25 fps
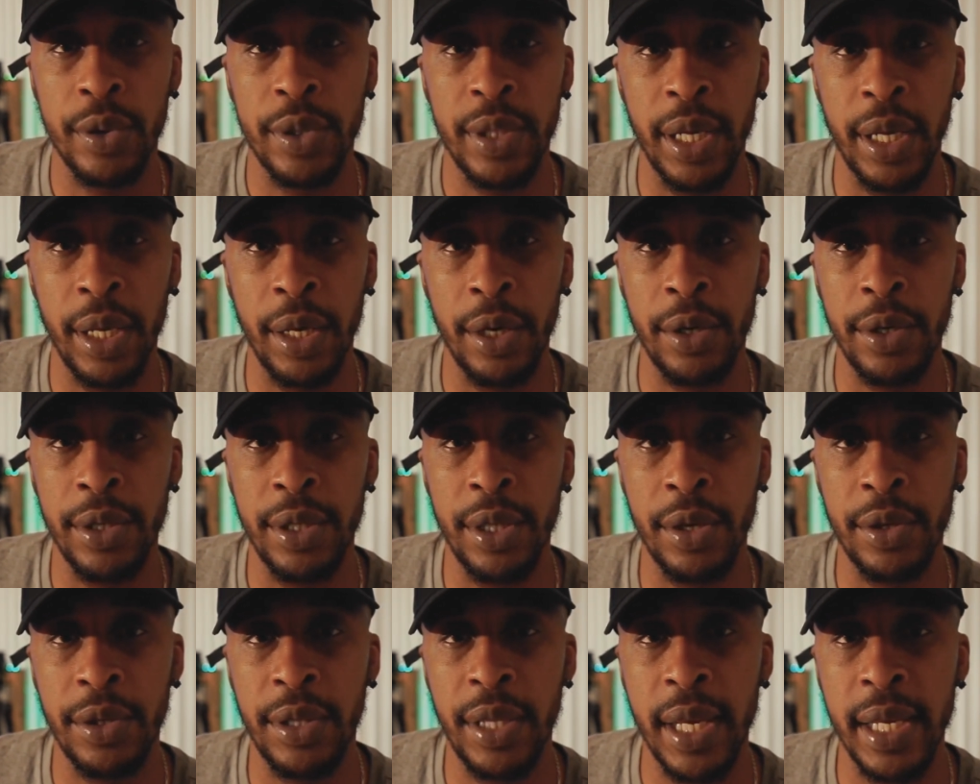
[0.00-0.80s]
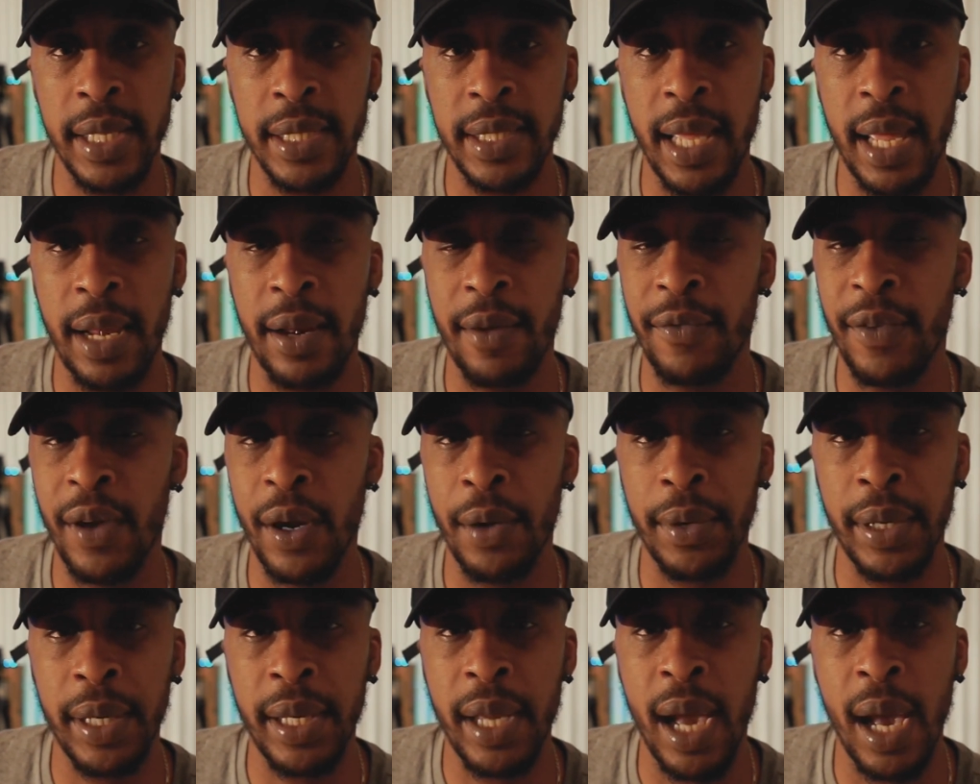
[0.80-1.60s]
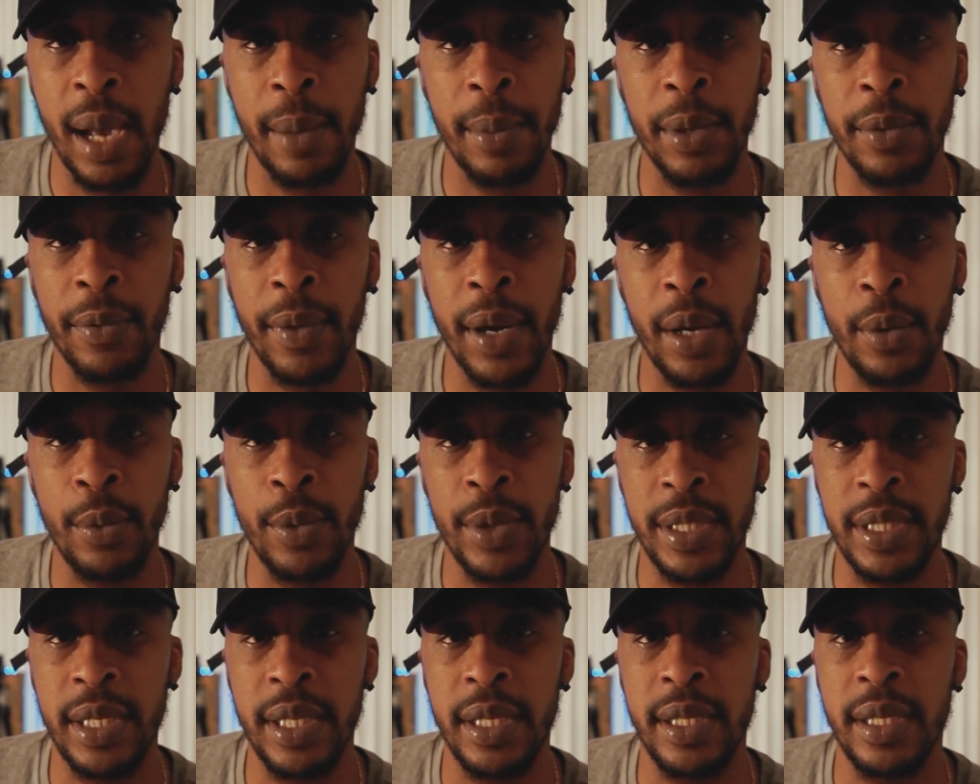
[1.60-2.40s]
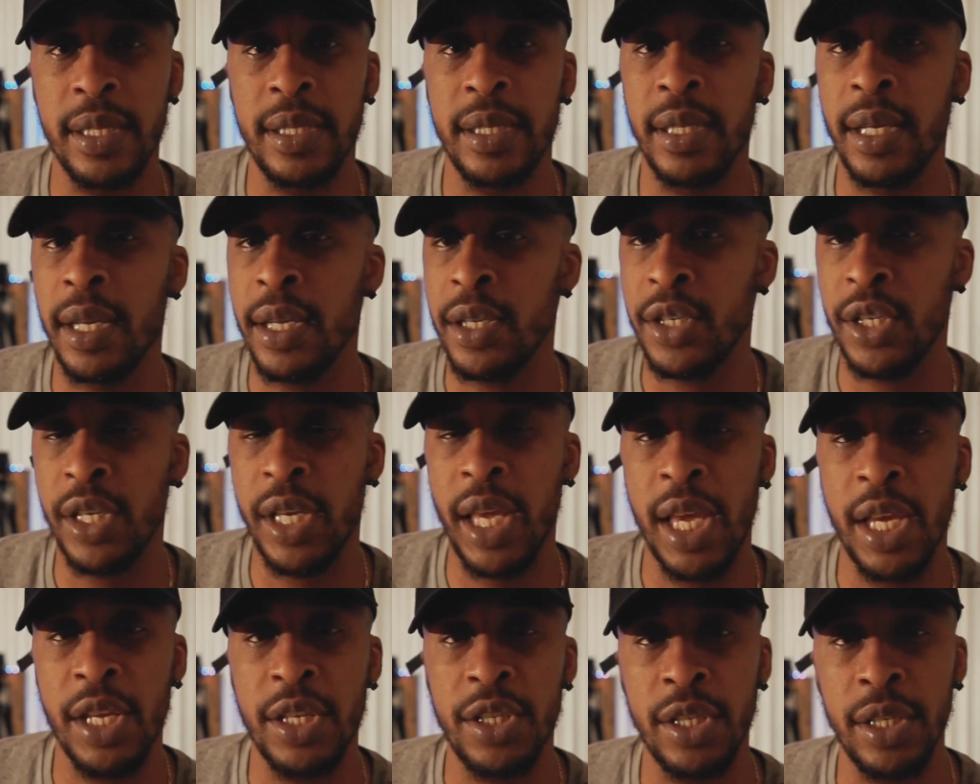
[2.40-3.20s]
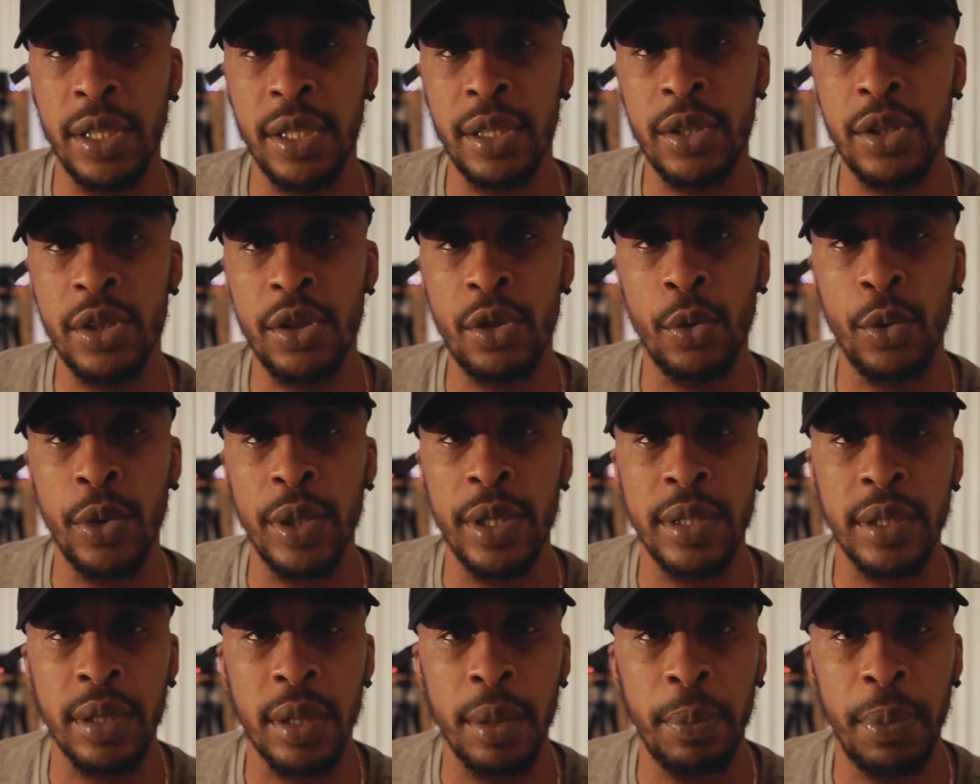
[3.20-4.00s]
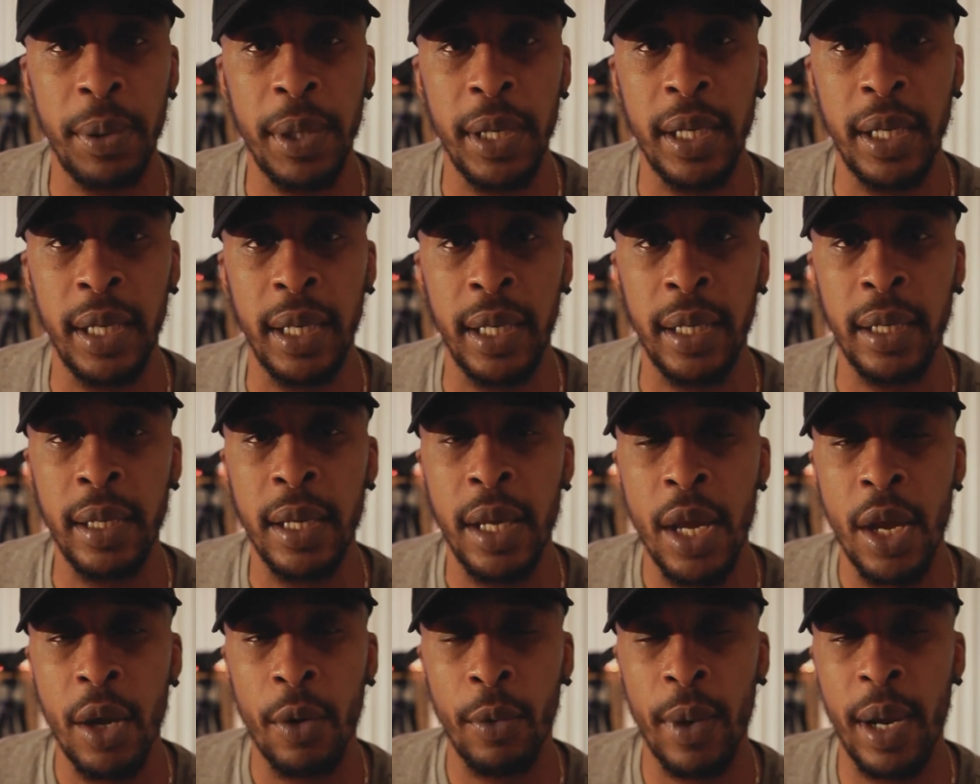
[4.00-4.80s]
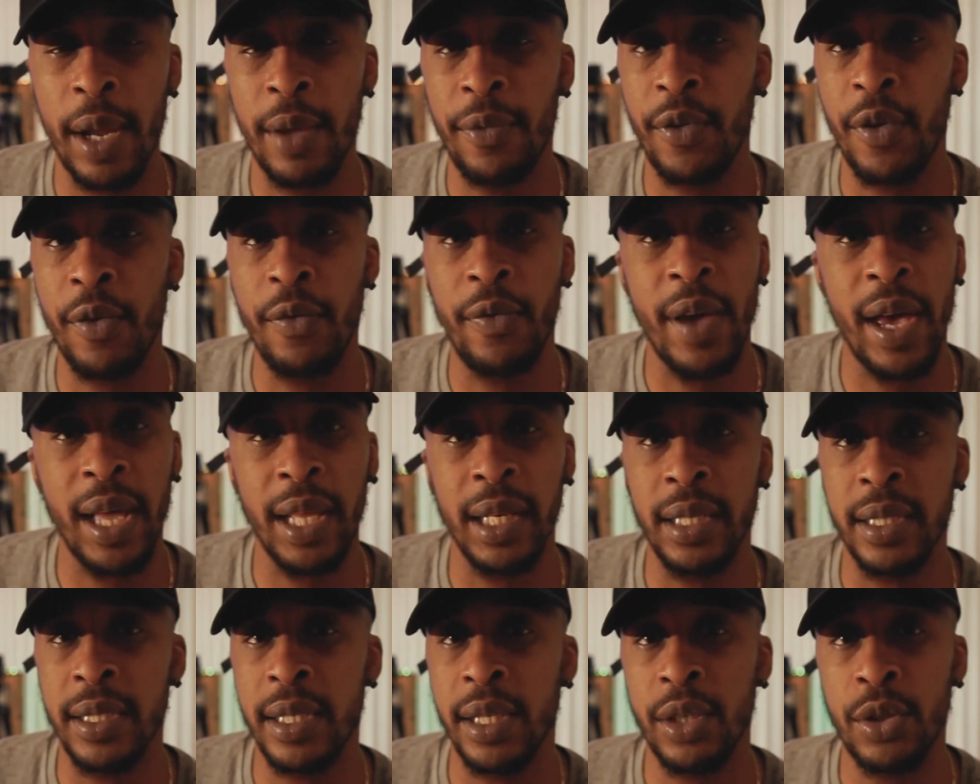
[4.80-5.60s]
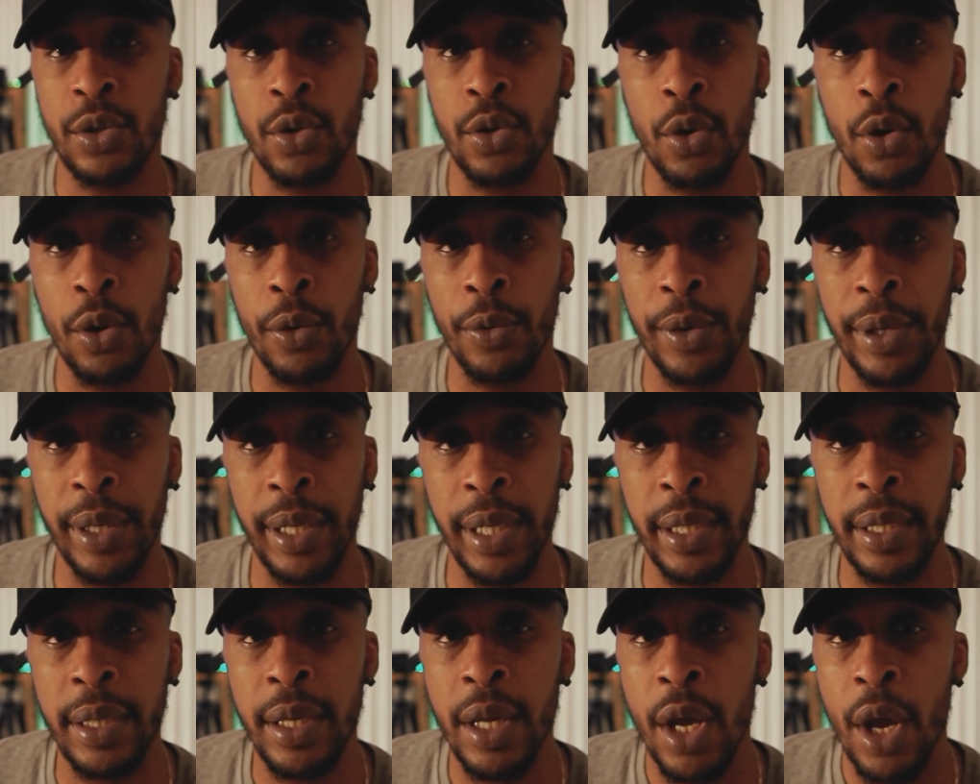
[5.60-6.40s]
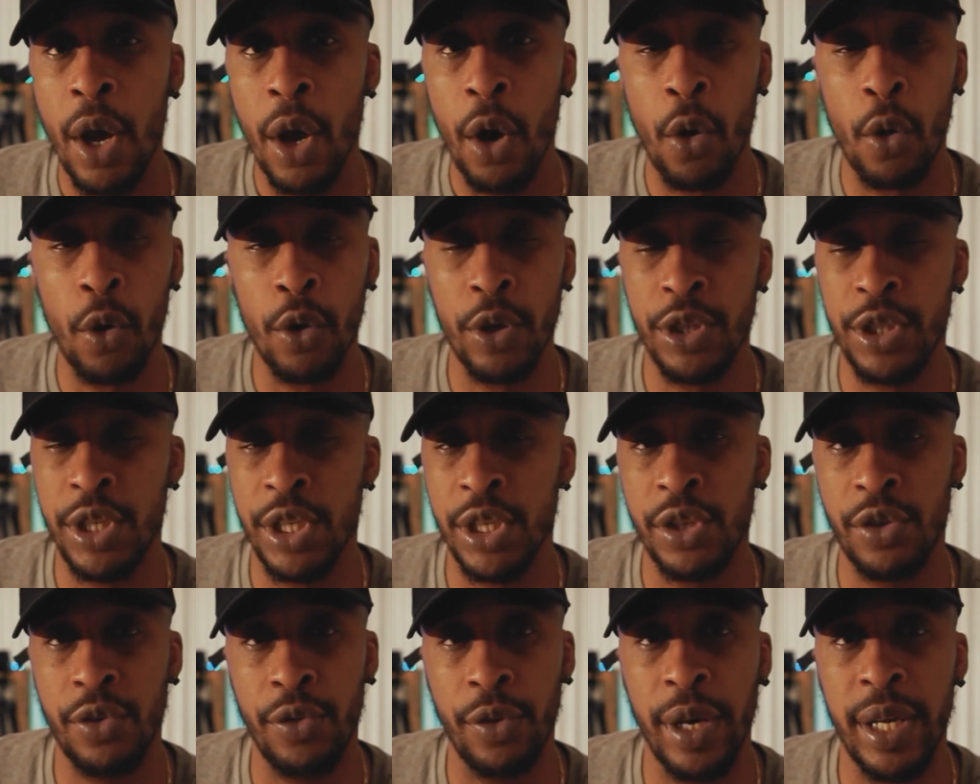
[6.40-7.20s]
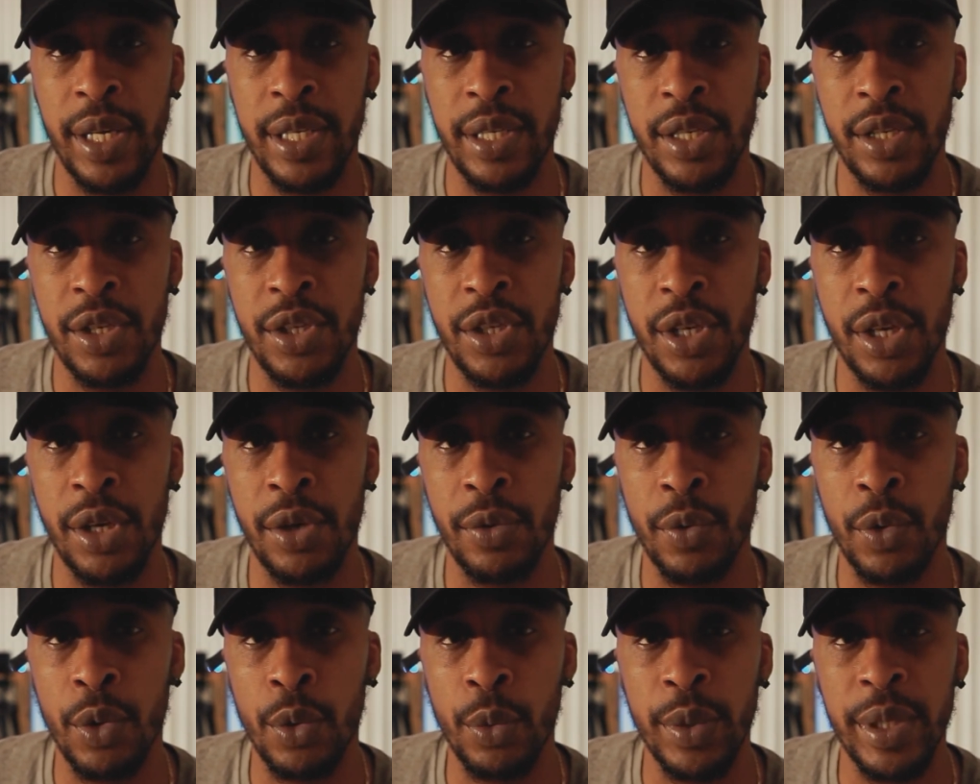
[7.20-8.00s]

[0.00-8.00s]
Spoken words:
They're things that are very common, right? We see this in education, students competing, right, for valedictorian or just grades in general.